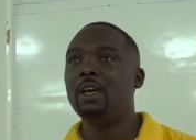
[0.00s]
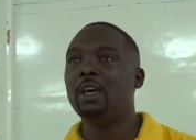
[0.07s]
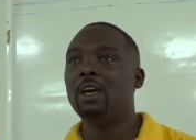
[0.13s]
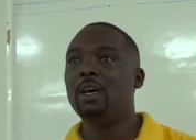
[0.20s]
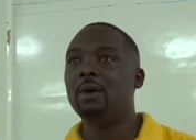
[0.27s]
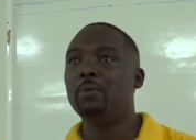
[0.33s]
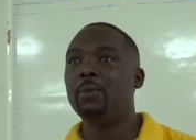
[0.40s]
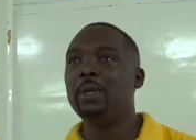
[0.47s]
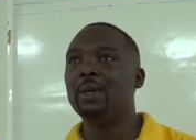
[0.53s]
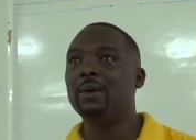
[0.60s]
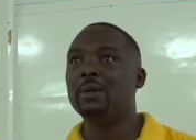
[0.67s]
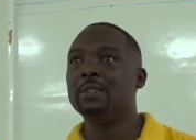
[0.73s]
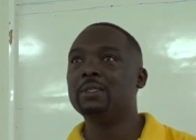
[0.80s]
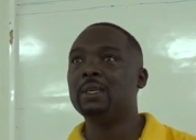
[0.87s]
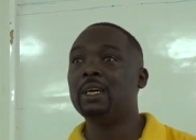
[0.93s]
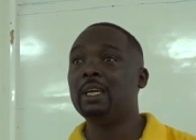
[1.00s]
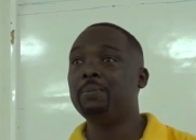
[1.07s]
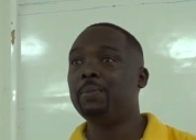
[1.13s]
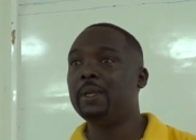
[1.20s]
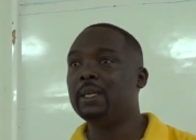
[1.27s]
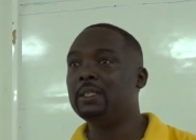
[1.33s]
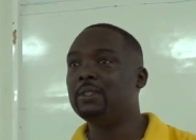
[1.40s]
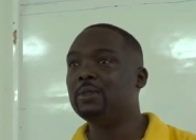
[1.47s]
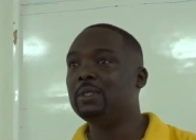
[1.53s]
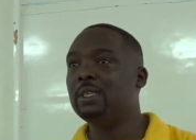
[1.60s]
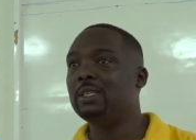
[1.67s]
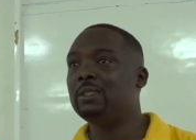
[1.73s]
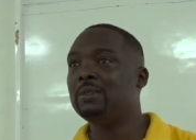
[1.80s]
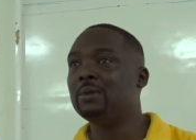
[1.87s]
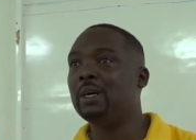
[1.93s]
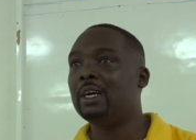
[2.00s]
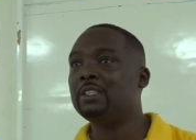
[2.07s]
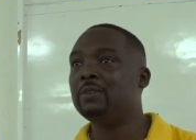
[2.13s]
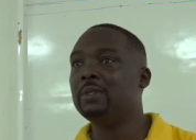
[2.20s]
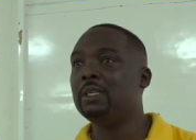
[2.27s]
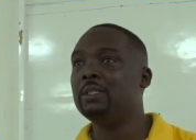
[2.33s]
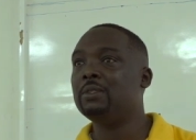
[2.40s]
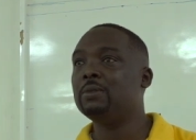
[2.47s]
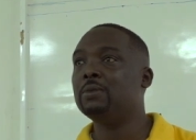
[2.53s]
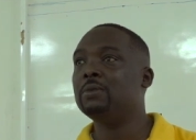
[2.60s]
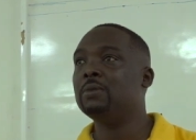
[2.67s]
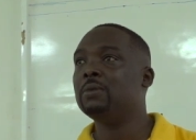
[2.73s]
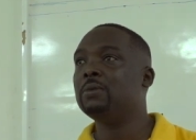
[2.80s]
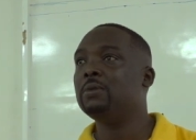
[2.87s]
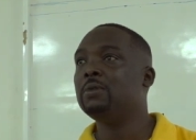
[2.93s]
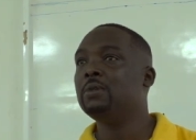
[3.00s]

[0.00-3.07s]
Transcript: Uh, we also had planned today to actually to,